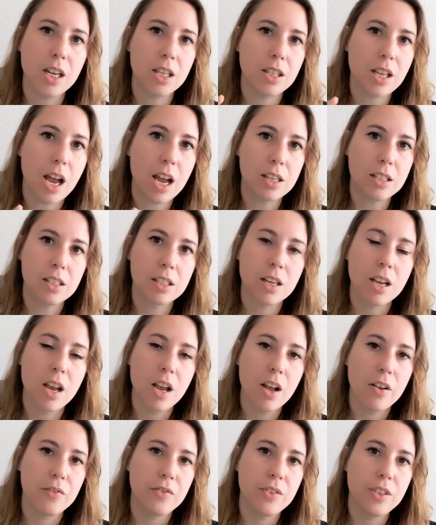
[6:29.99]
It adds
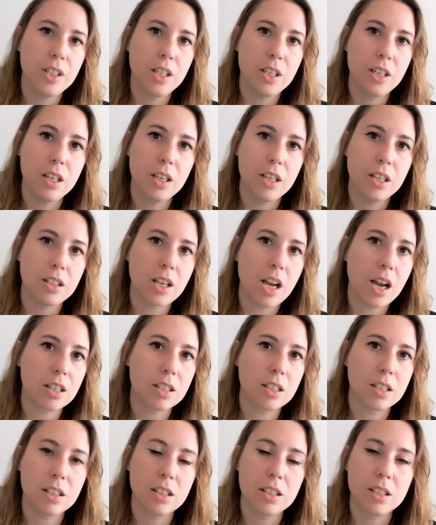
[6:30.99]
the
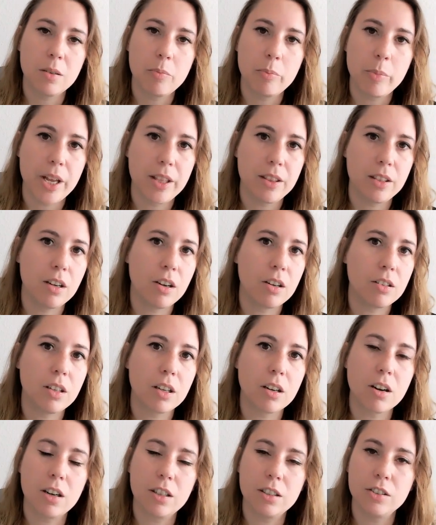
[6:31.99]
taxes depending on the
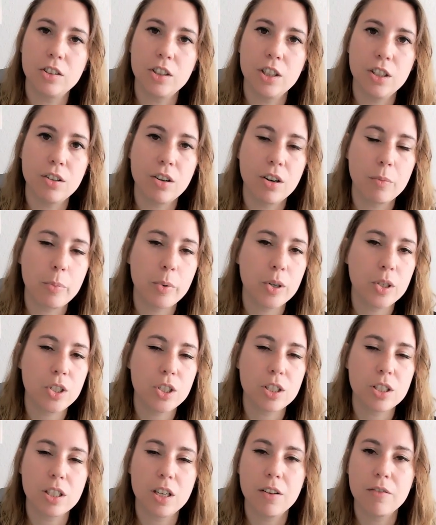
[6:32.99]
country you are
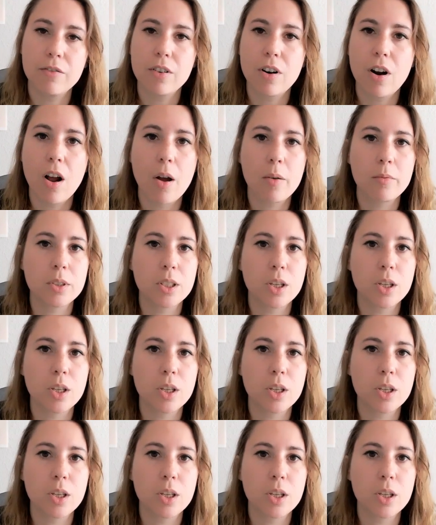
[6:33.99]
purchasing from.